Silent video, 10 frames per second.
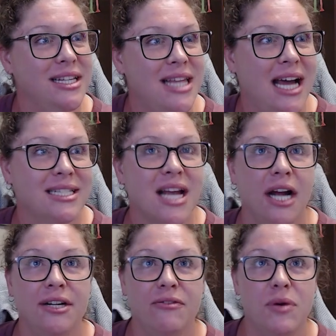that's
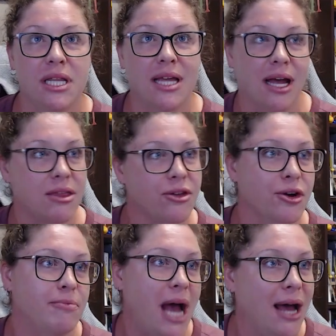kind of with that
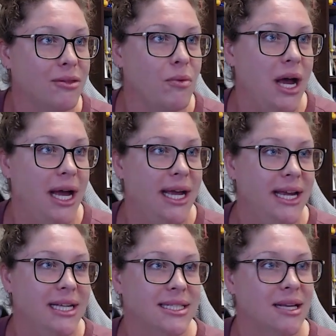third
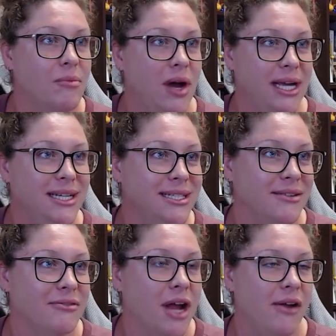pathway in some ways
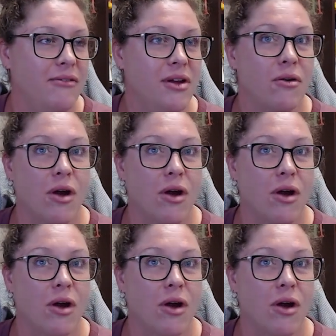of, of,